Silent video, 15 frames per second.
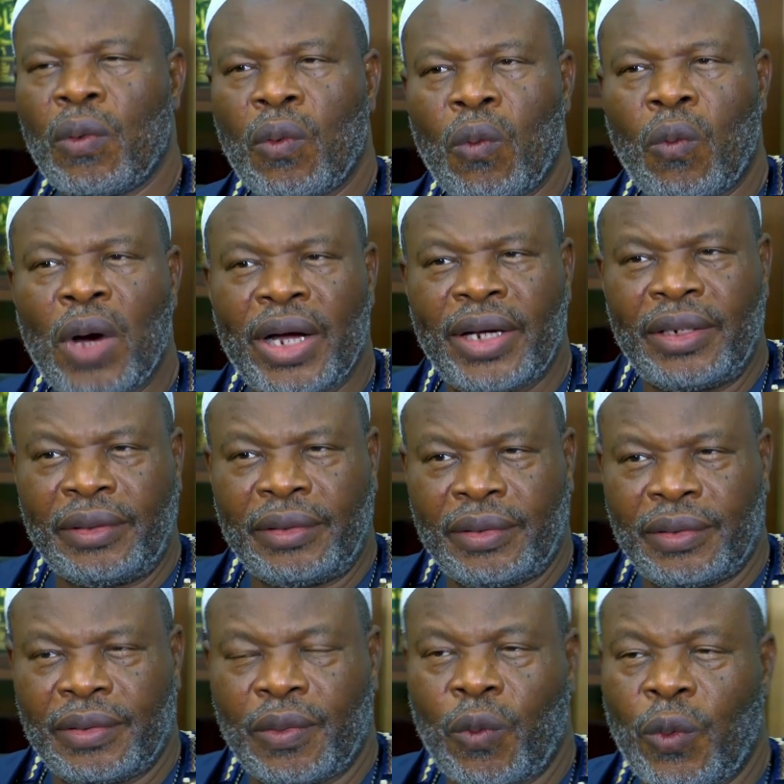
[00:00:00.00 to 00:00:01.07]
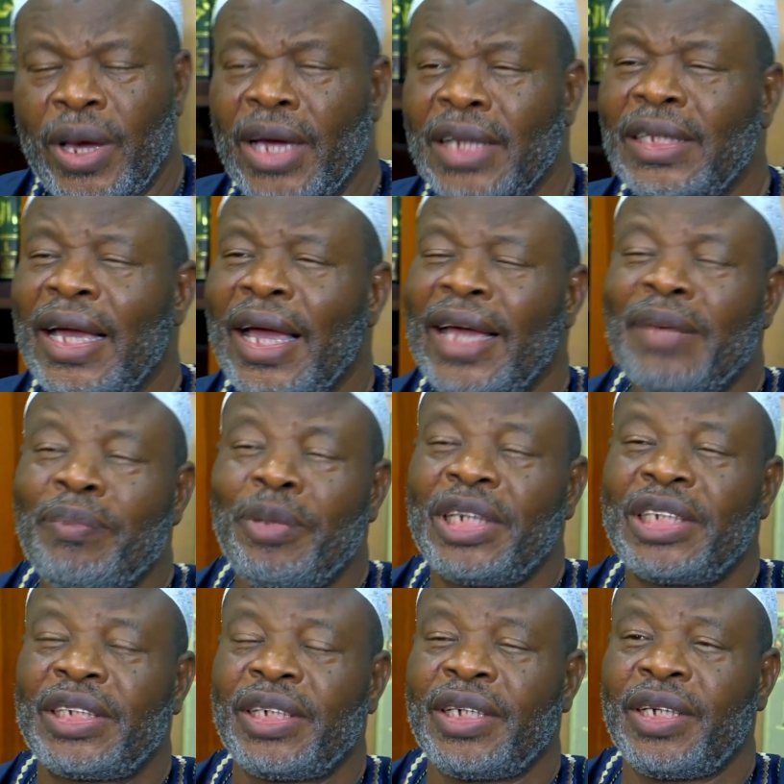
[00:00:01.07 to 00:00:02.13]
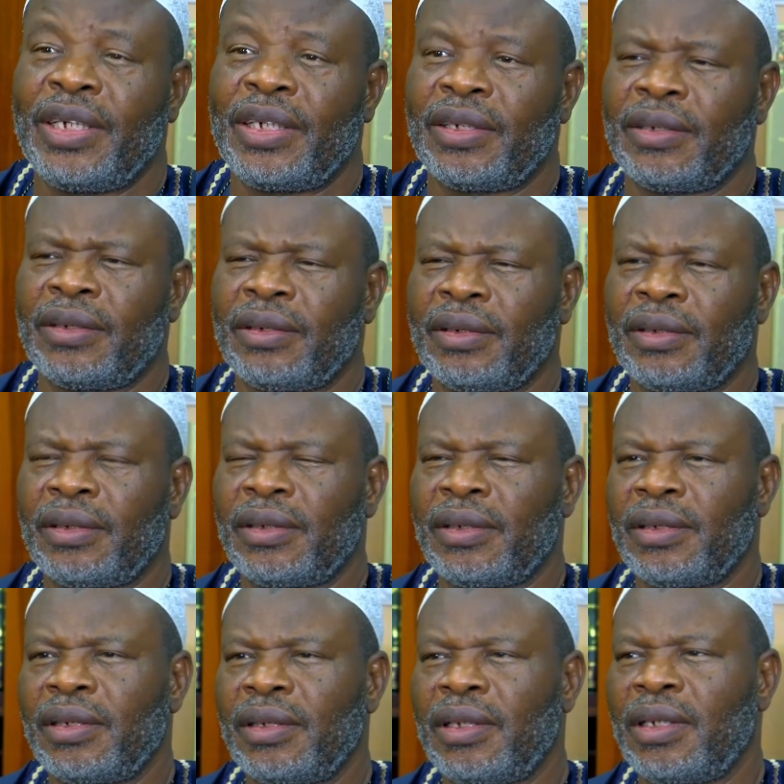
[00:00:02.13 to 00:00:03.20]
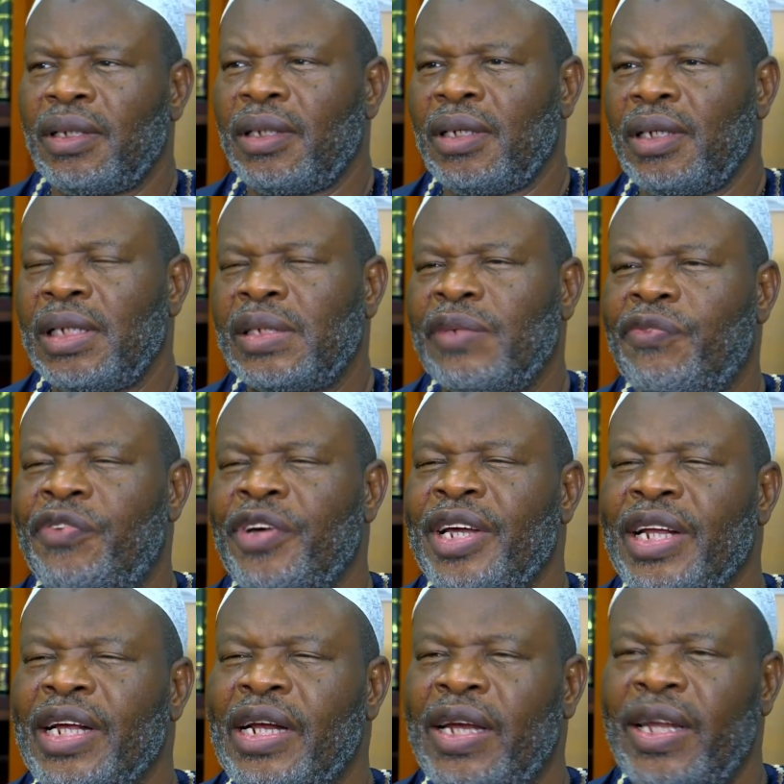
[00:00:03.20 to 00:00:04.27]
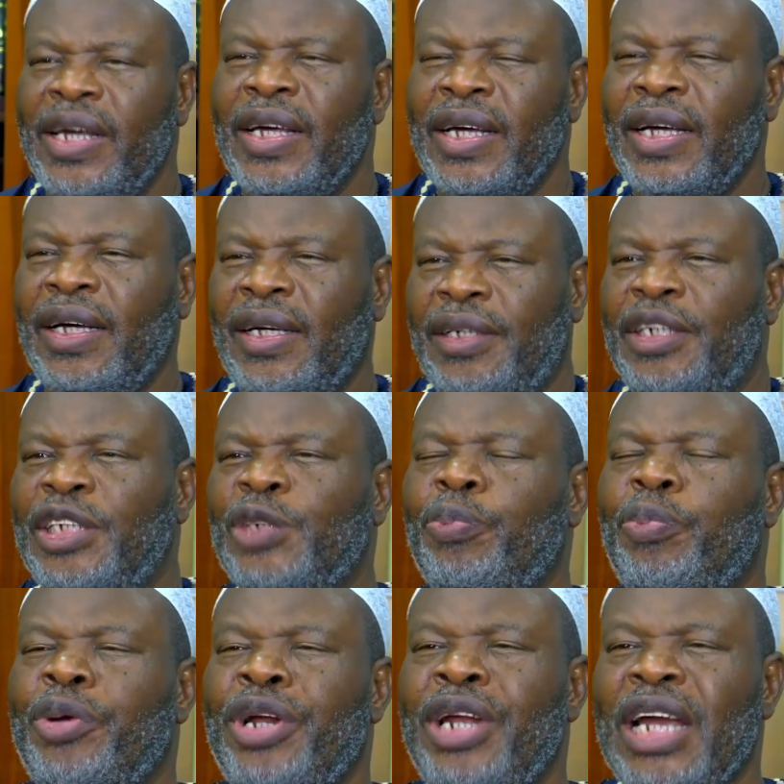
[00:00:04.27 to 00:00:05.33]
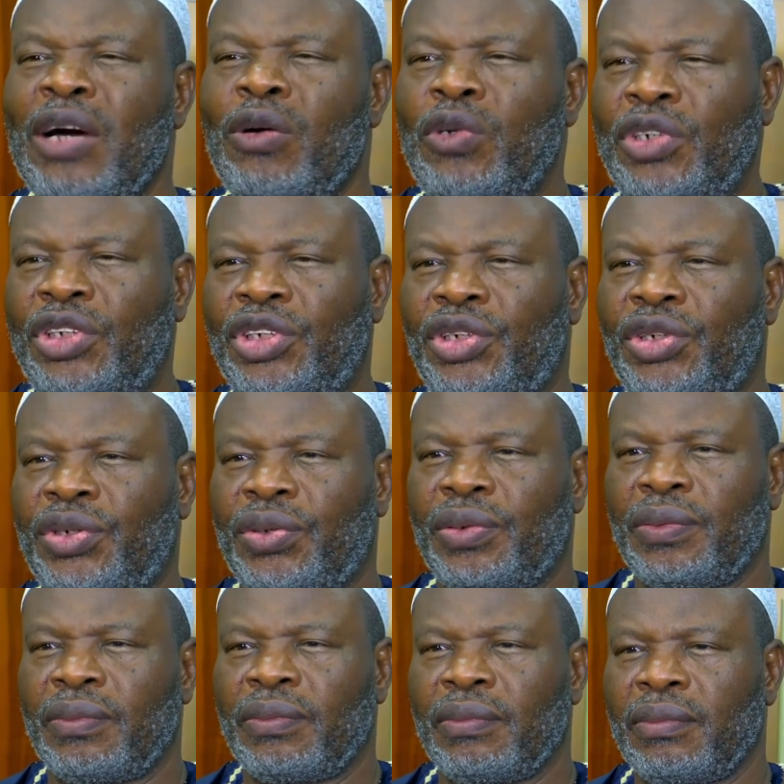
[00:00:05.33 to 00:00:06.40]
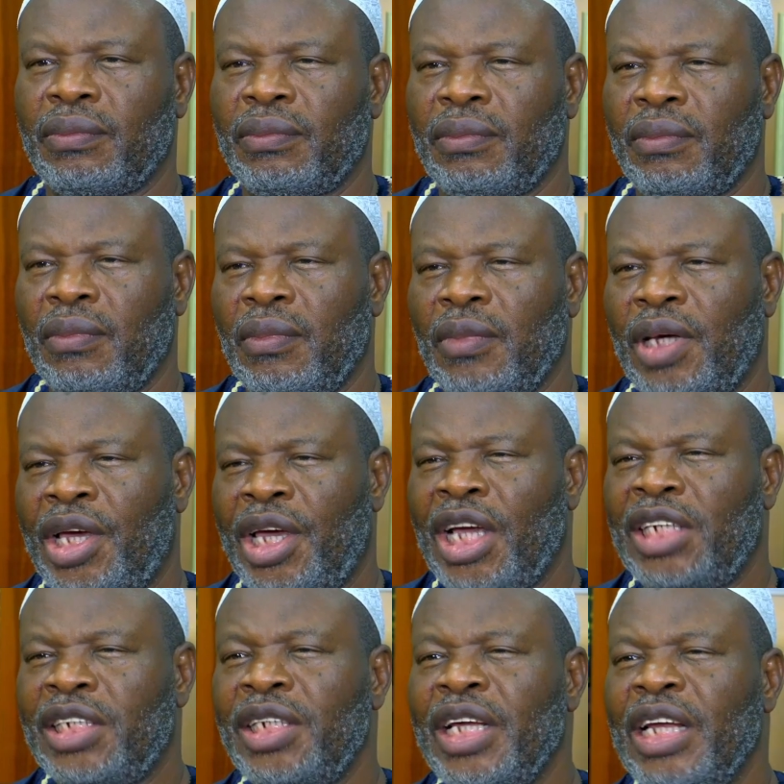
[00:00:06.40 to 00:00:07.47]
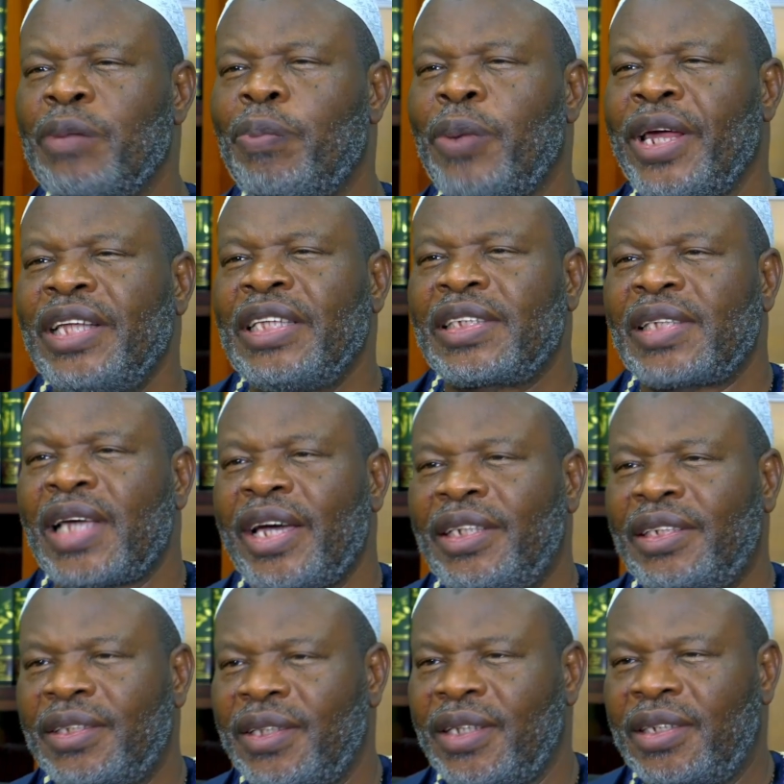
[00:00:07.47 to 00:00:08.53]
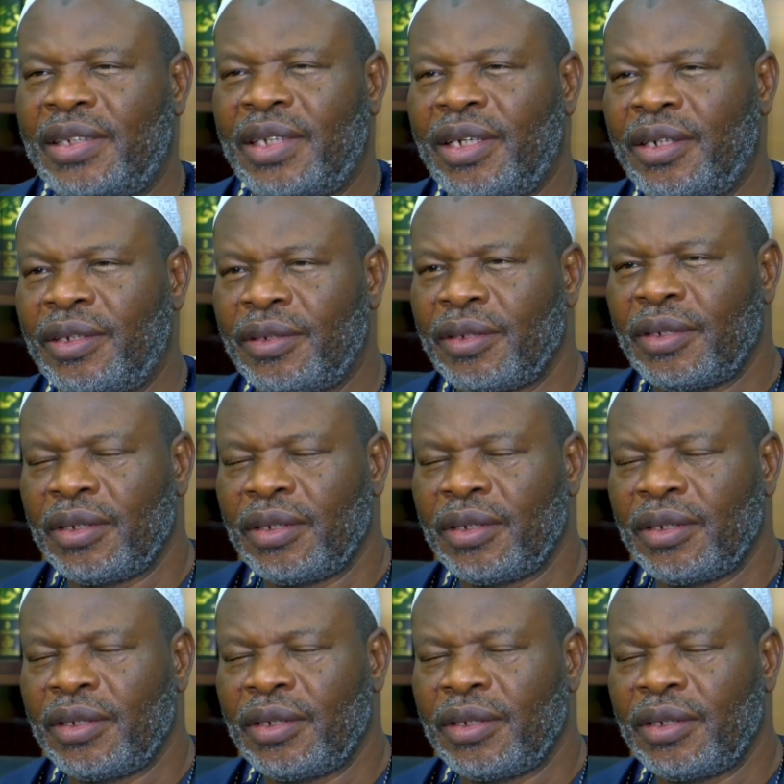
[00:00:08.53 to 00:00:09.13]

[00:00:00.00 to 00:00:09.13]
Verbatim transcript: One, where the enmity is very clear, is pronounced, hidden in plain sight, they say.